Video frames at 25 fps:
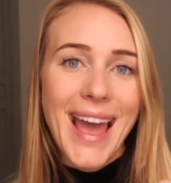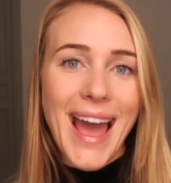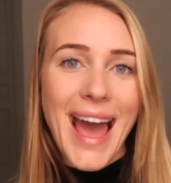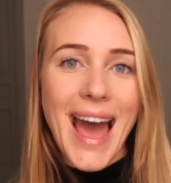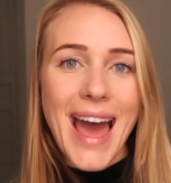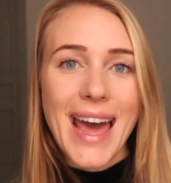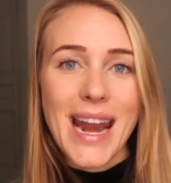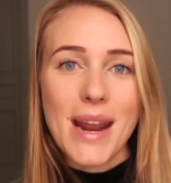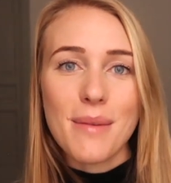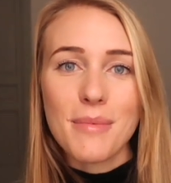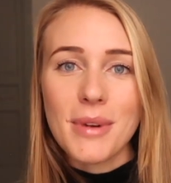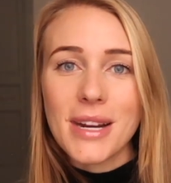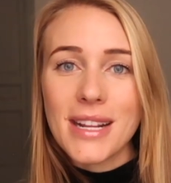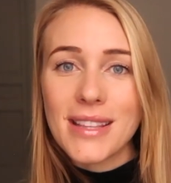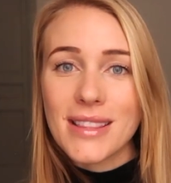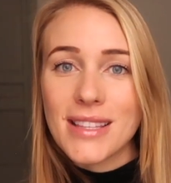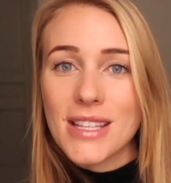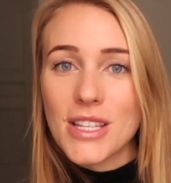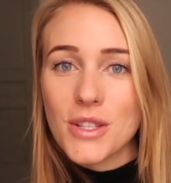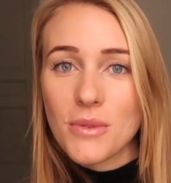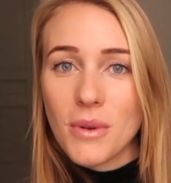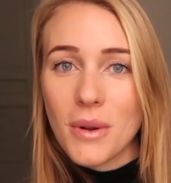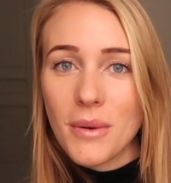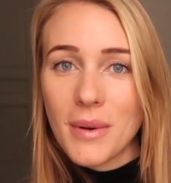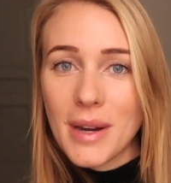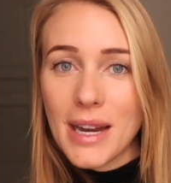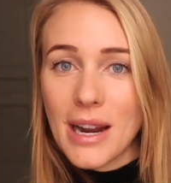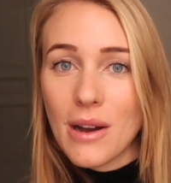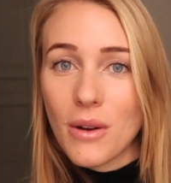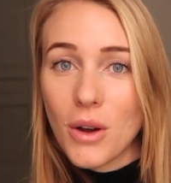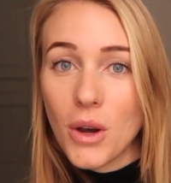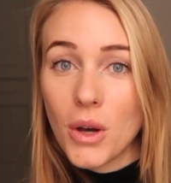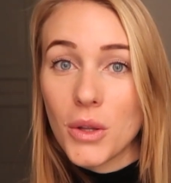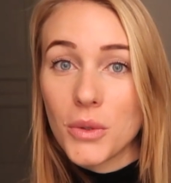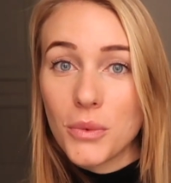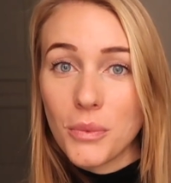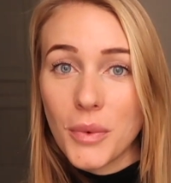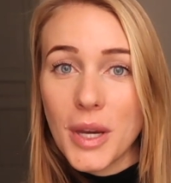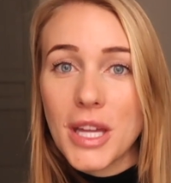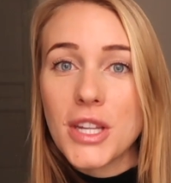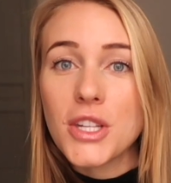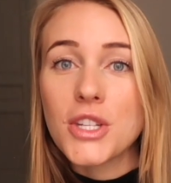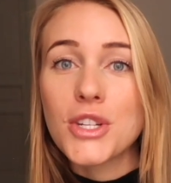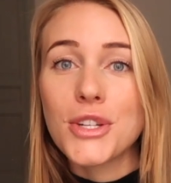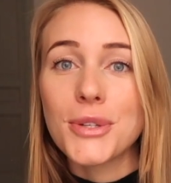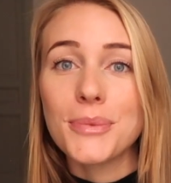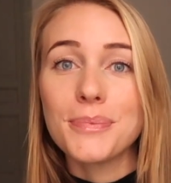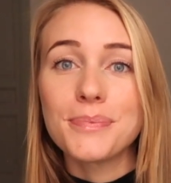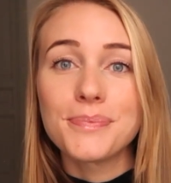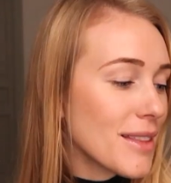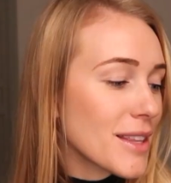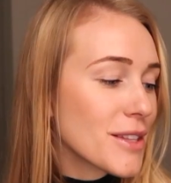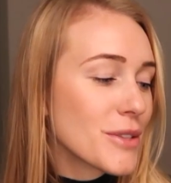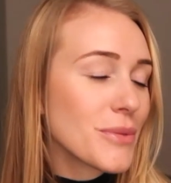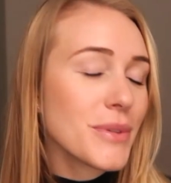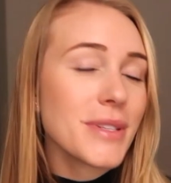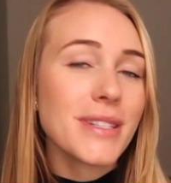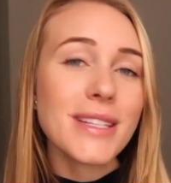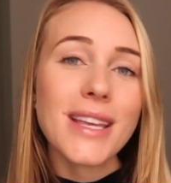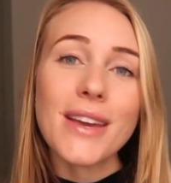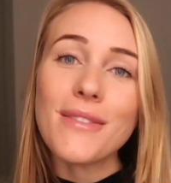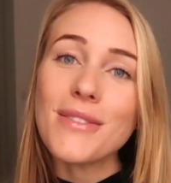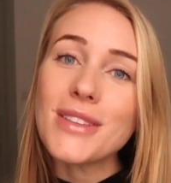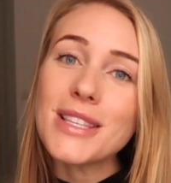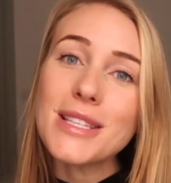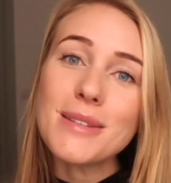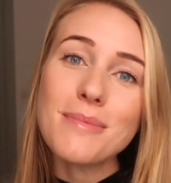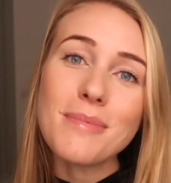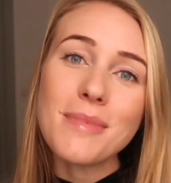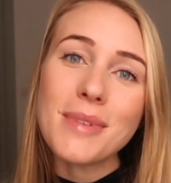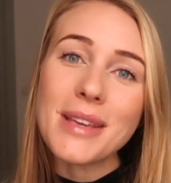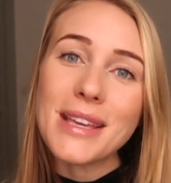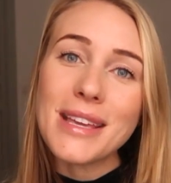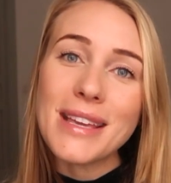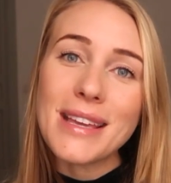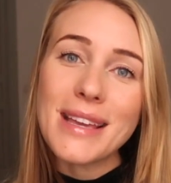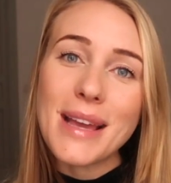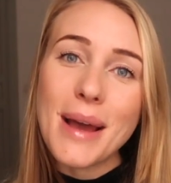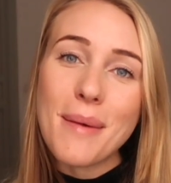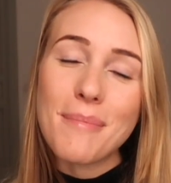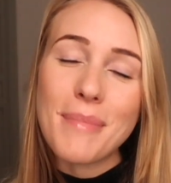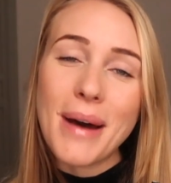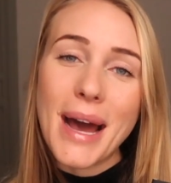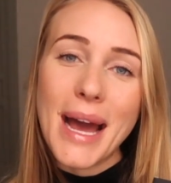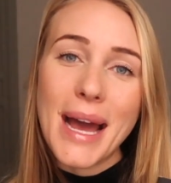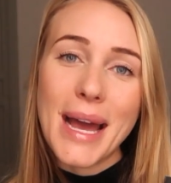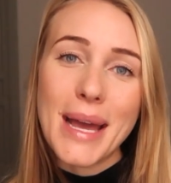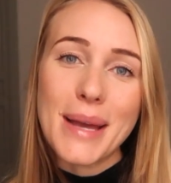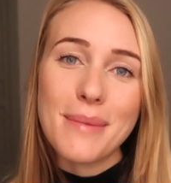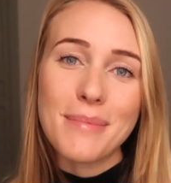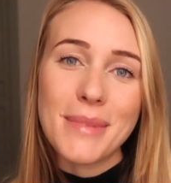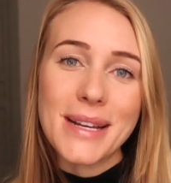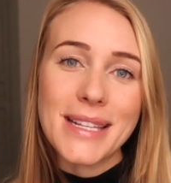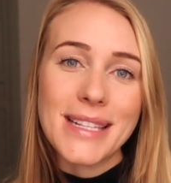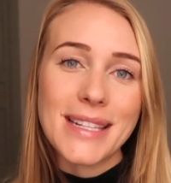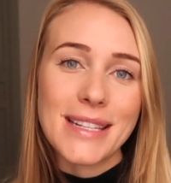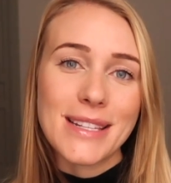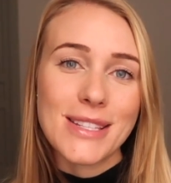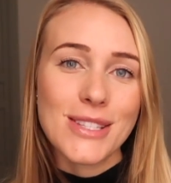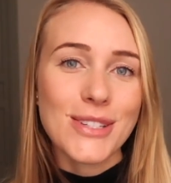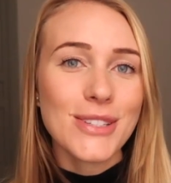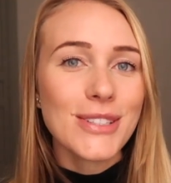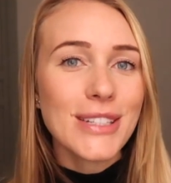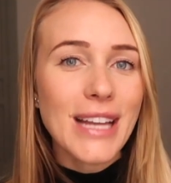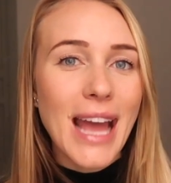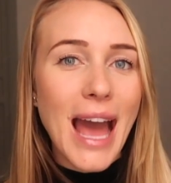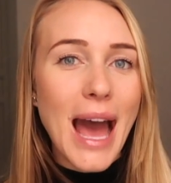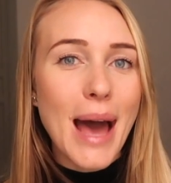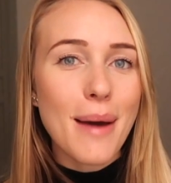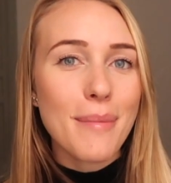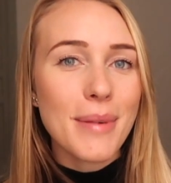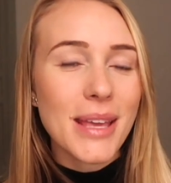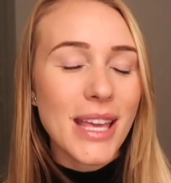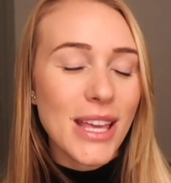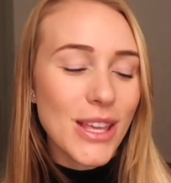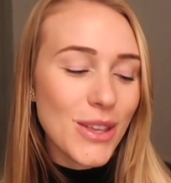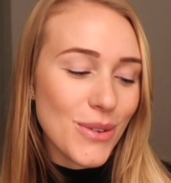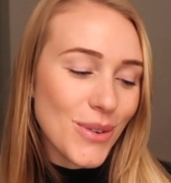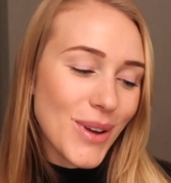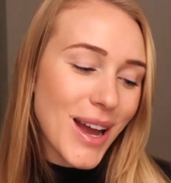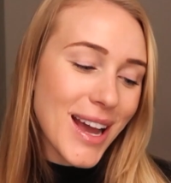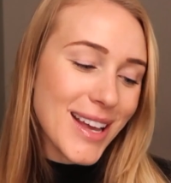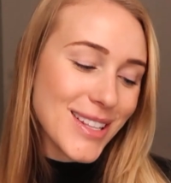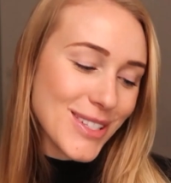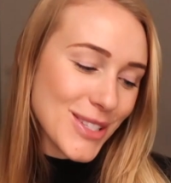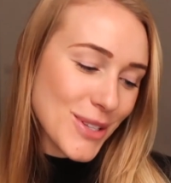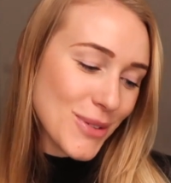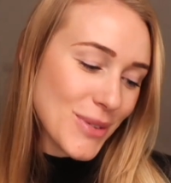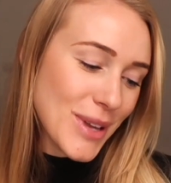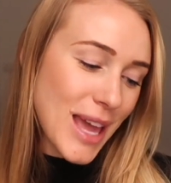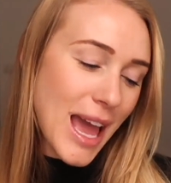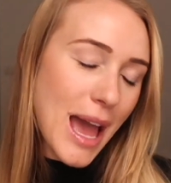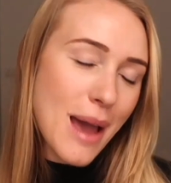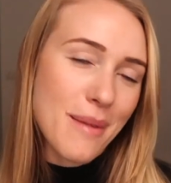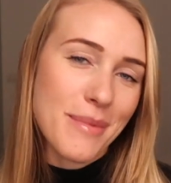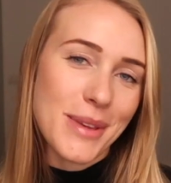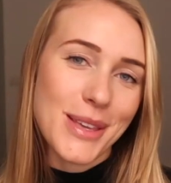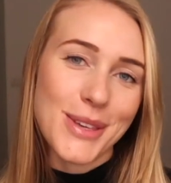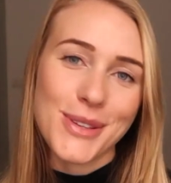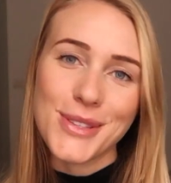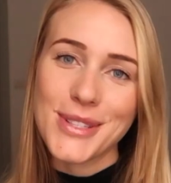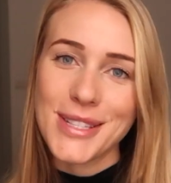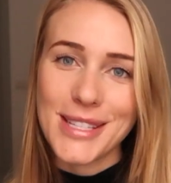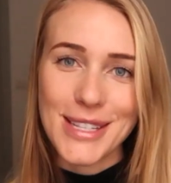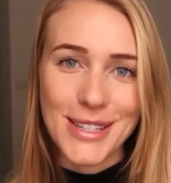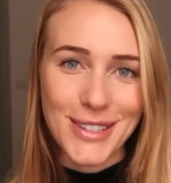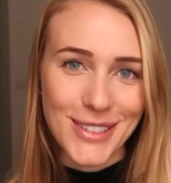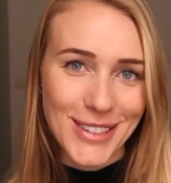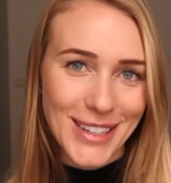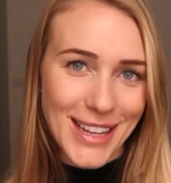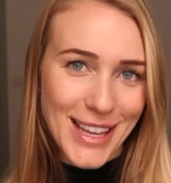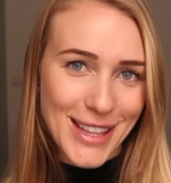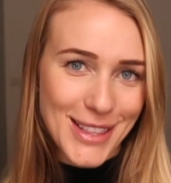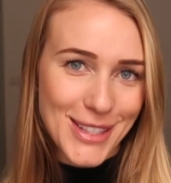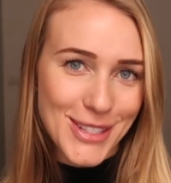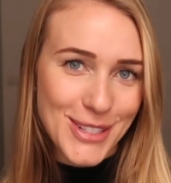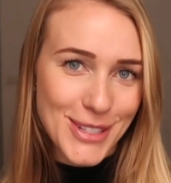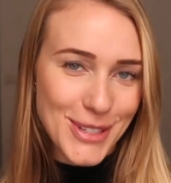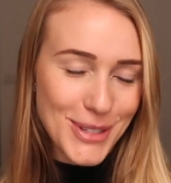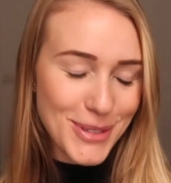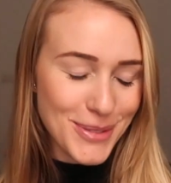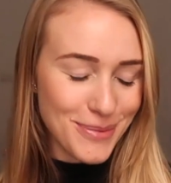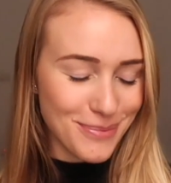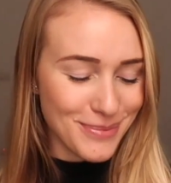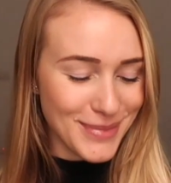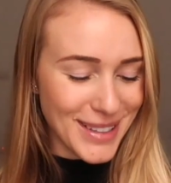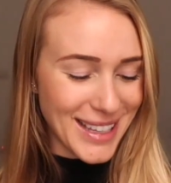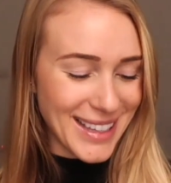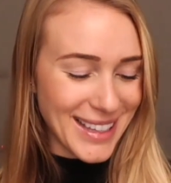And I'm reading this one right now called Witch. This was given to me by my sister Gabby. You guys know Gabby, you'll see her again soon.